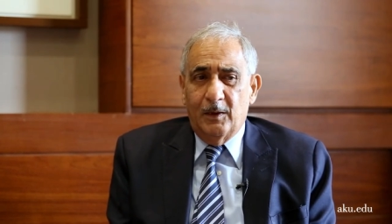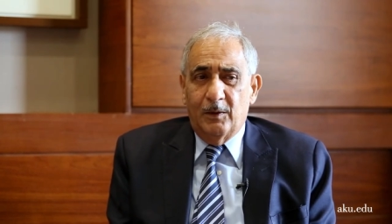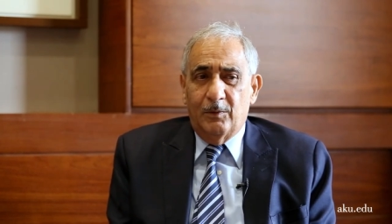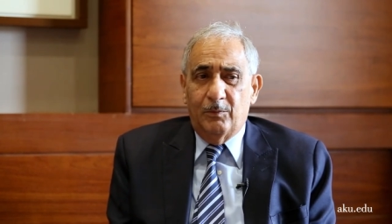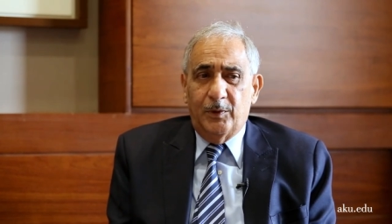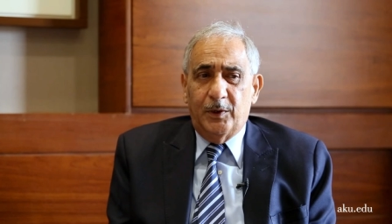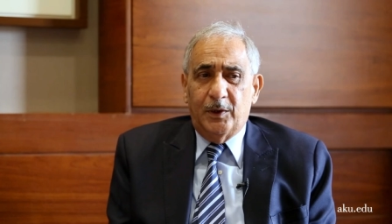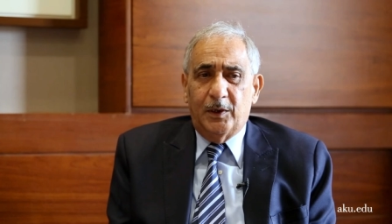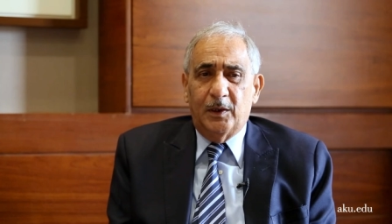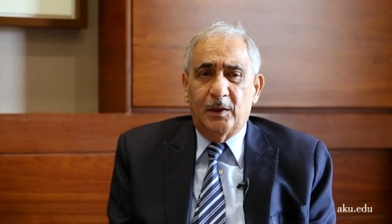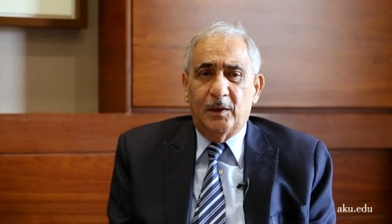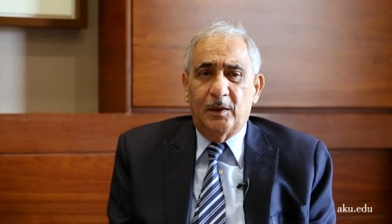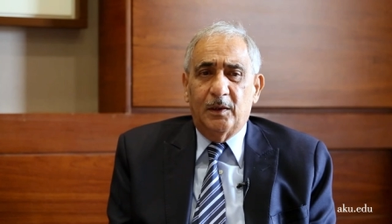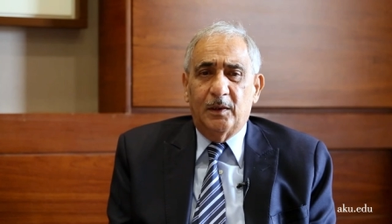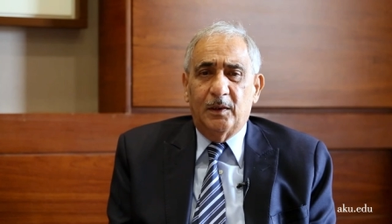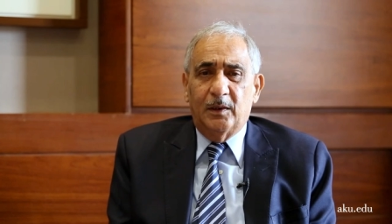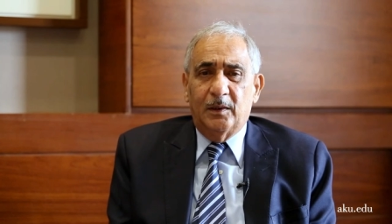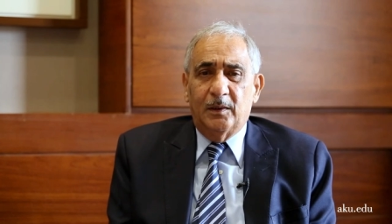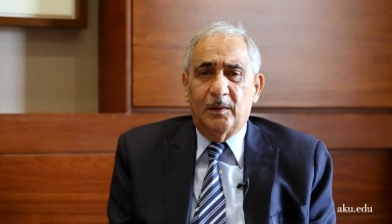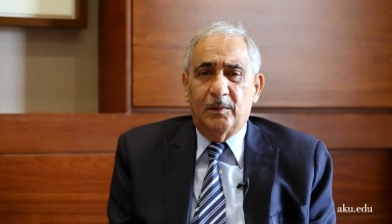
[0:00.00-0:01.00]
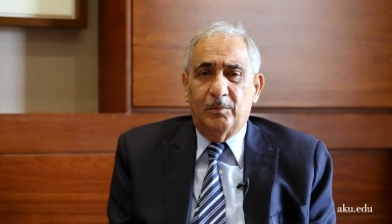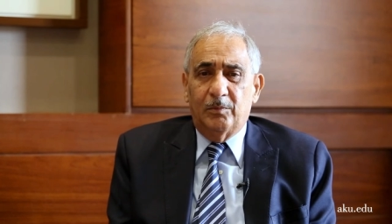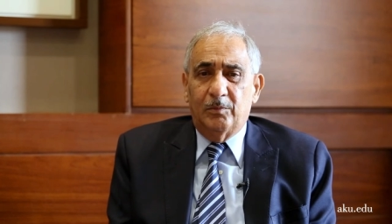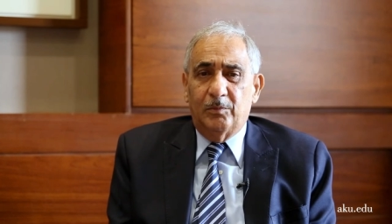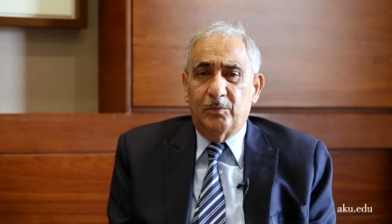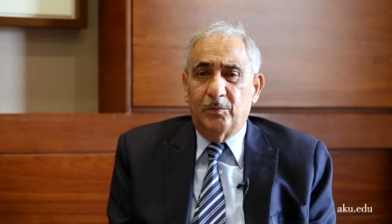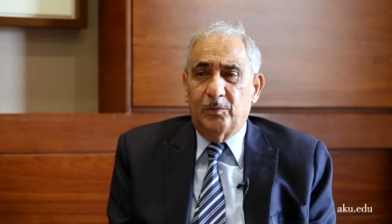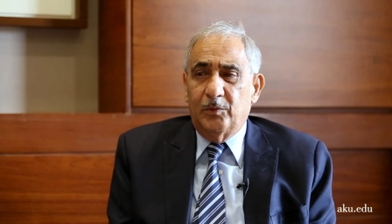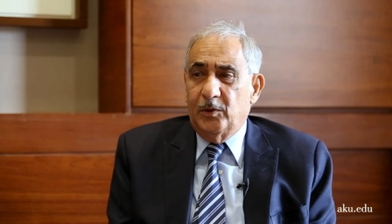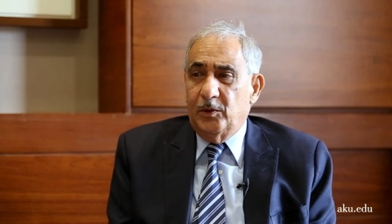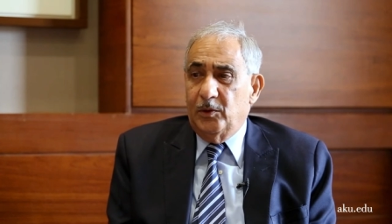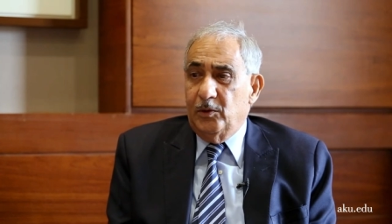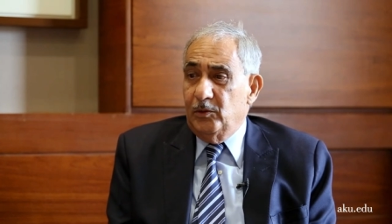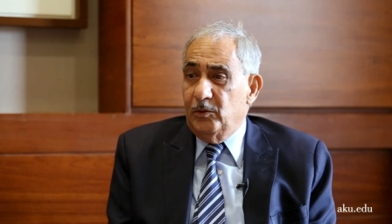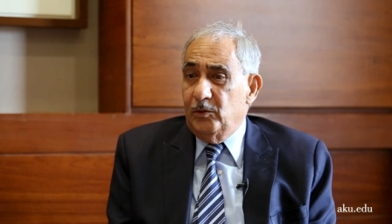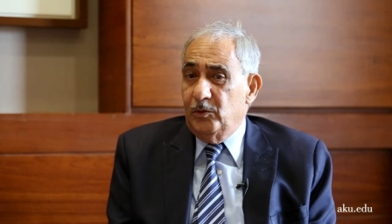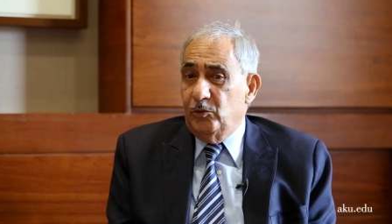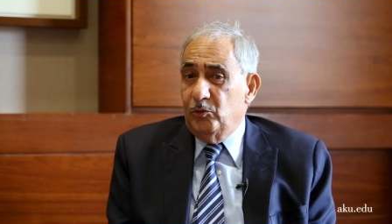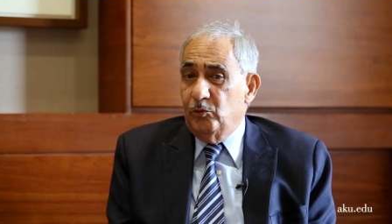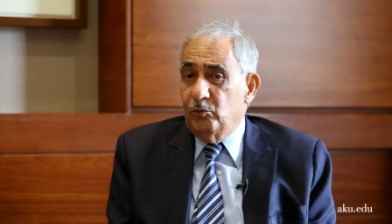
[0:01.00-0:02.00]
we can uh,
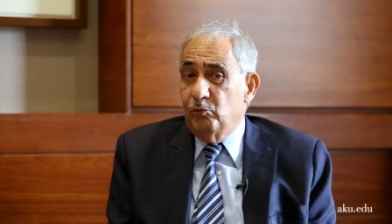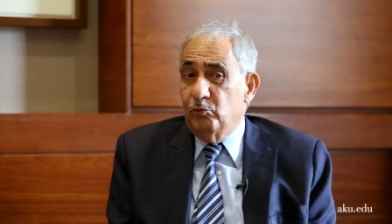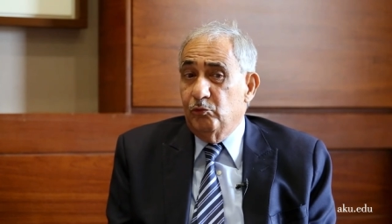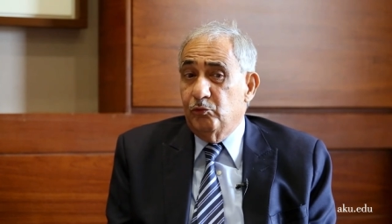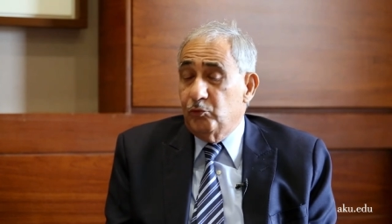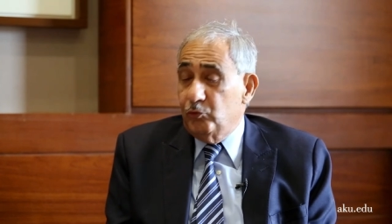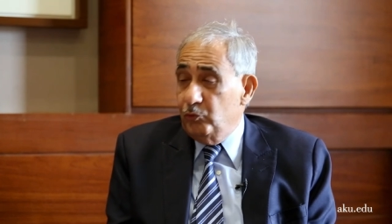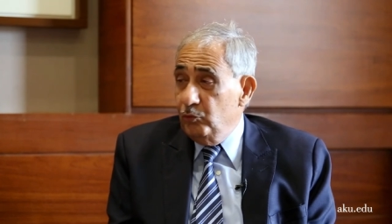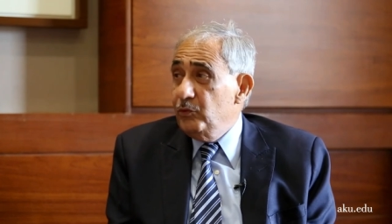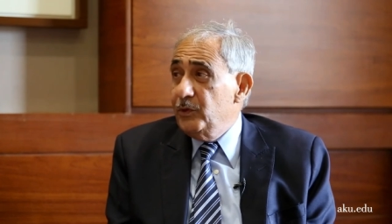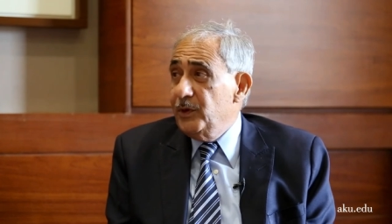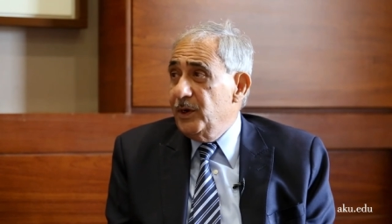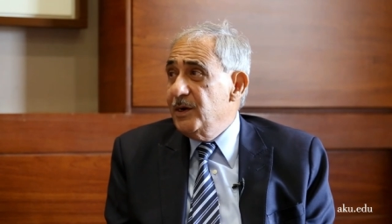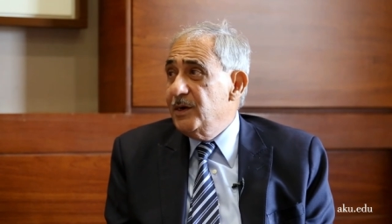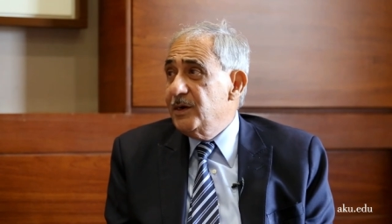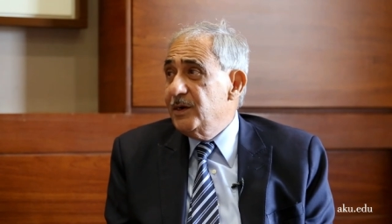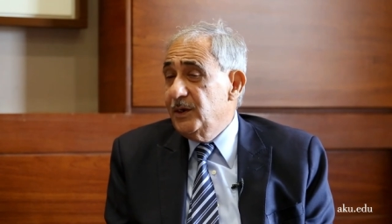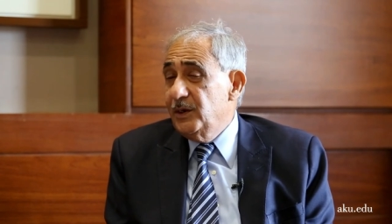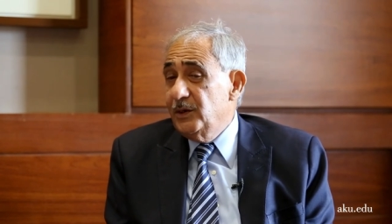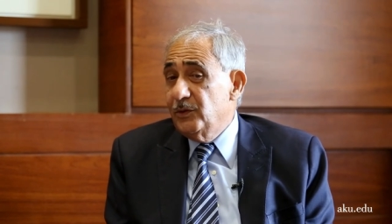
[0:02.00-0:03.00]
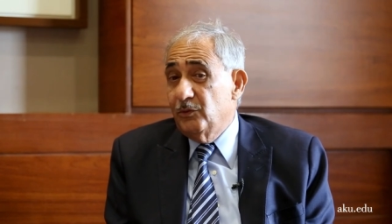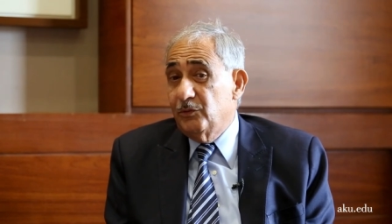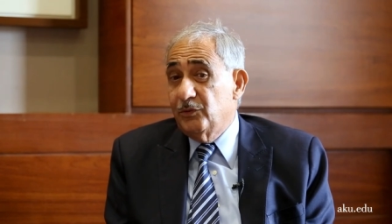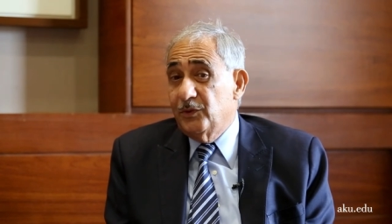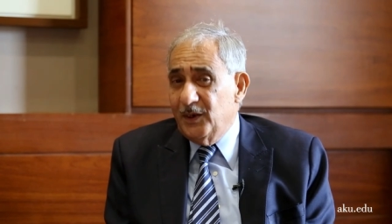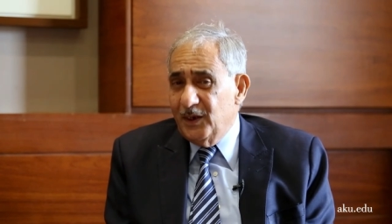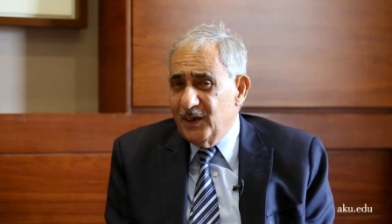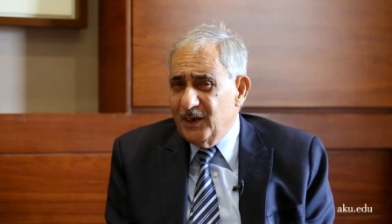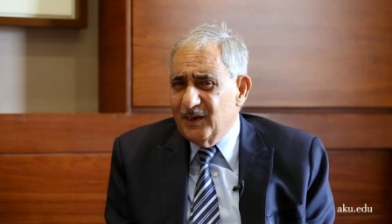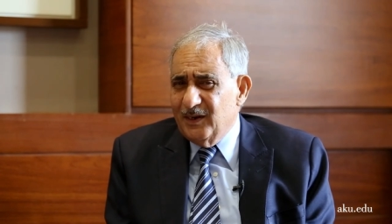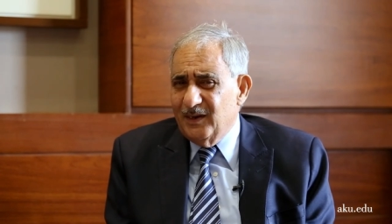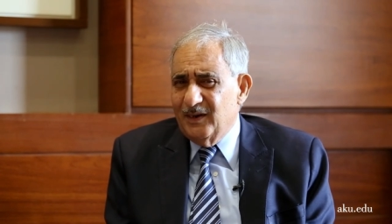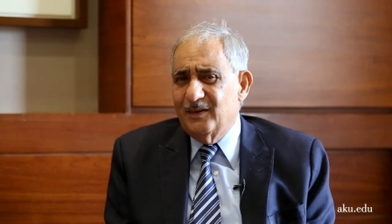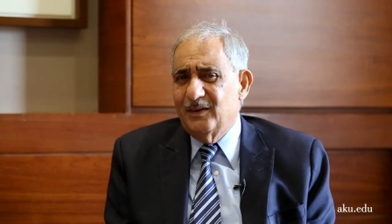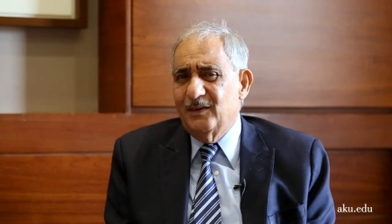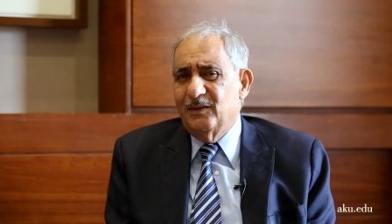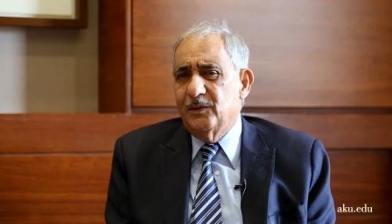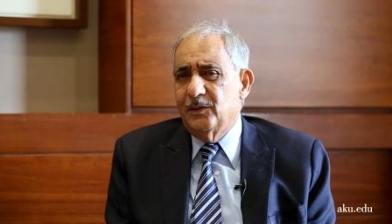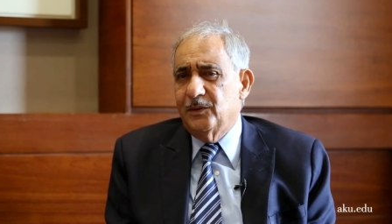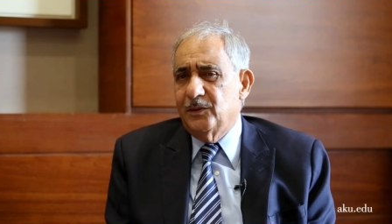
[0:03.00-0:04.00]
use two countries or three
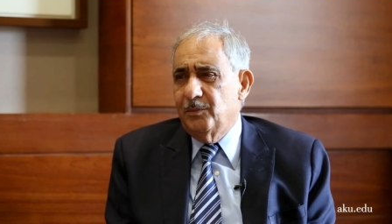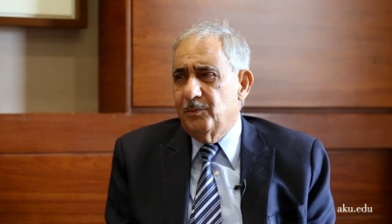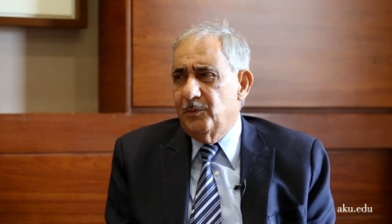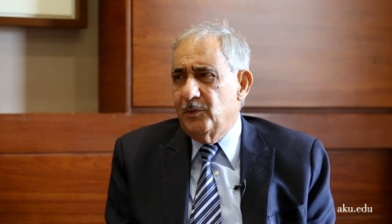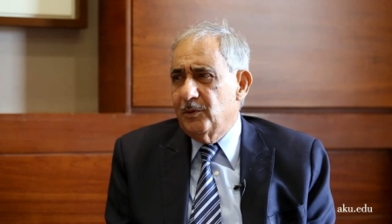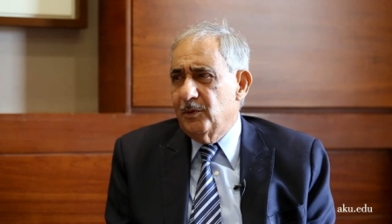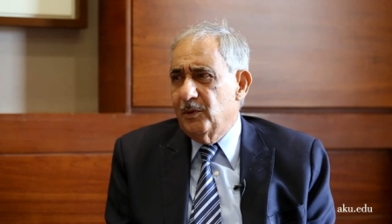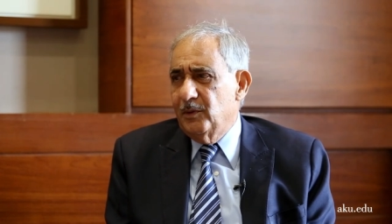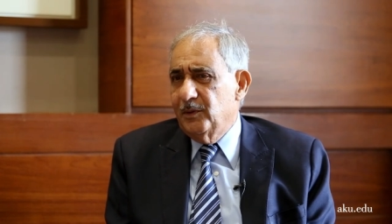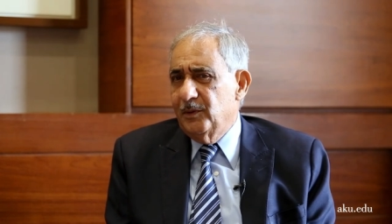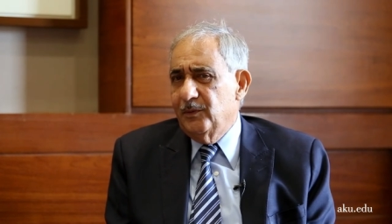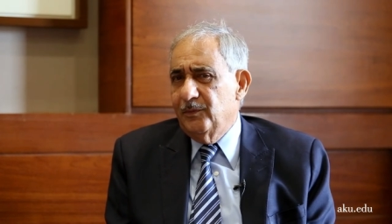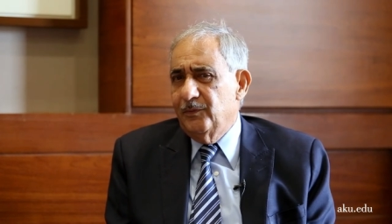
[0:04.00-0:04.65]
countries as a model, in